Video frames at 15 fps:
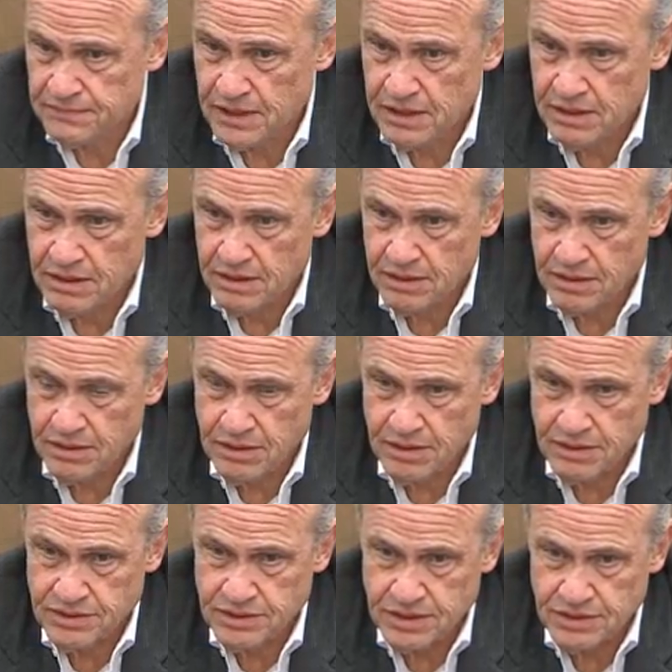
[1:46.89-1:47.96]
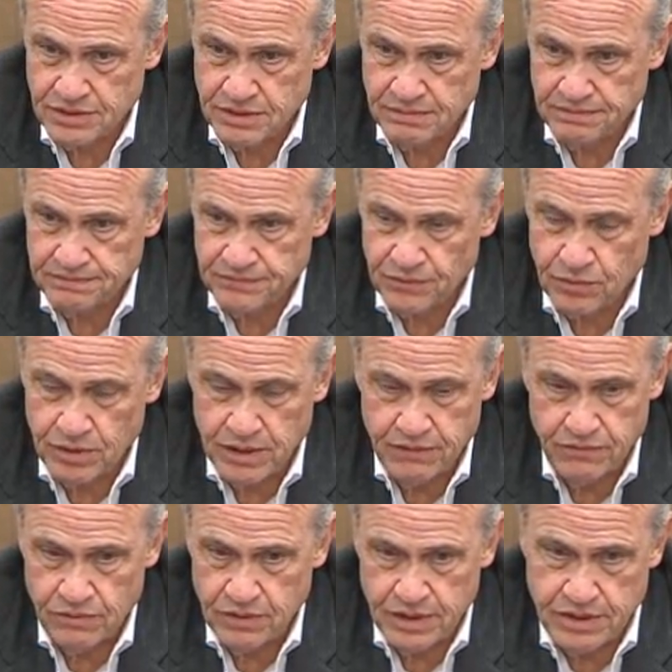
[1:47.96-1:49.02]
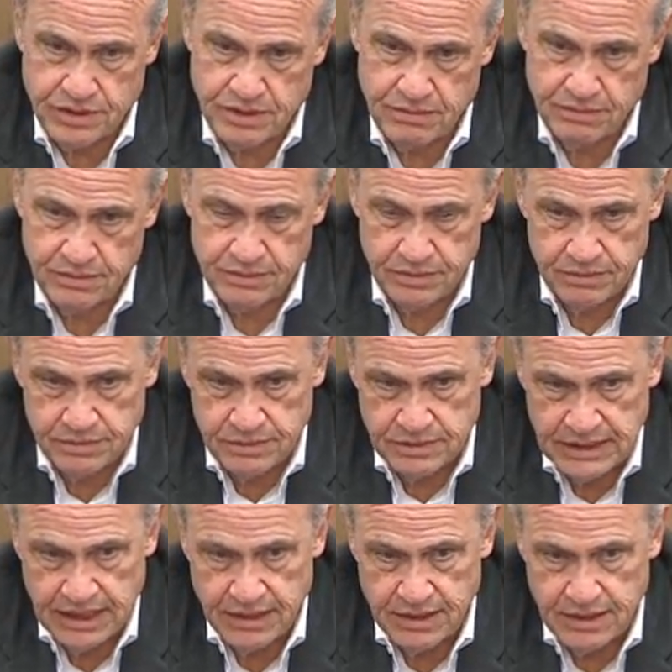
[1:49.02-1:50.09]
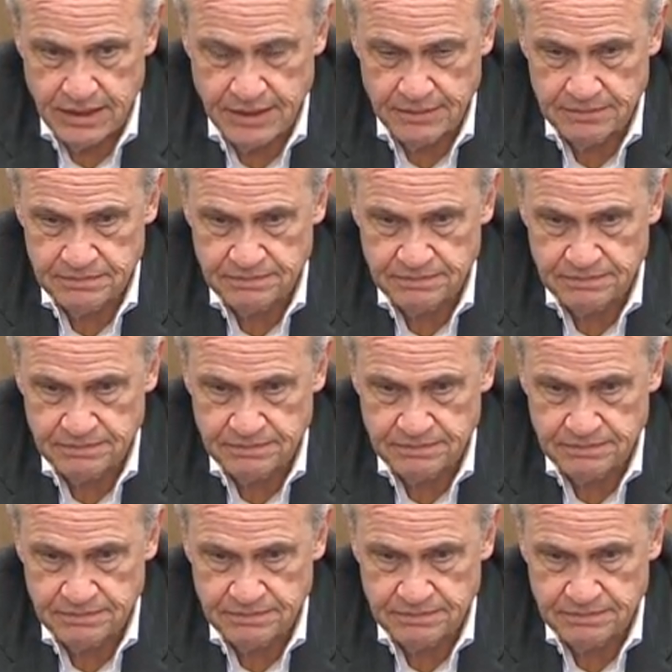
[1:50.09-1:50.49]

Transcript: under our current system for whatever reason. It's out there.